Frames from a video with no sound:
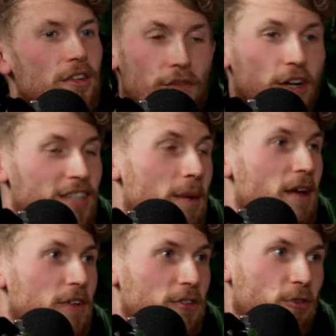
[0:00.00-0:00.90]
The first time I
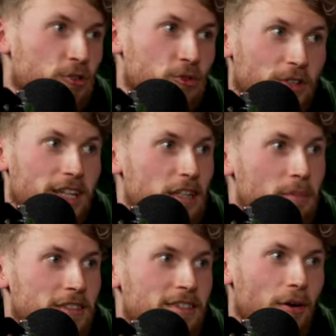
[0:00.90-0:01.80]
ever did cross country, I nearly
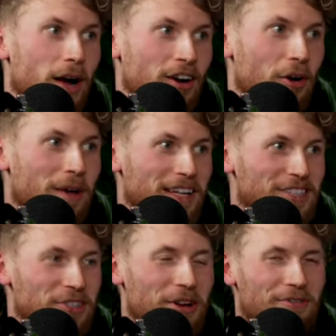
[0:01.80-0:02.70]
passed out. I got picked
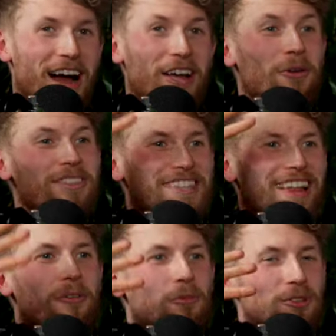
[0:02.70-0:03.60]
to do it. I always did
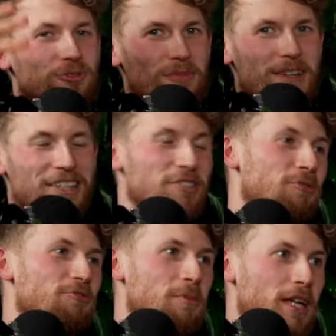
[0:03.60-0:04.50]
like 100 meter,
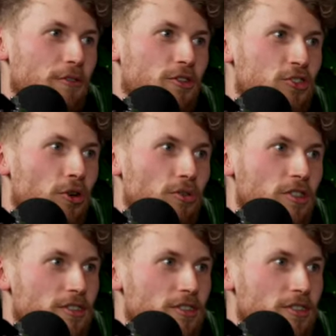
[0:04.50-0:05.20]
200 meter at school,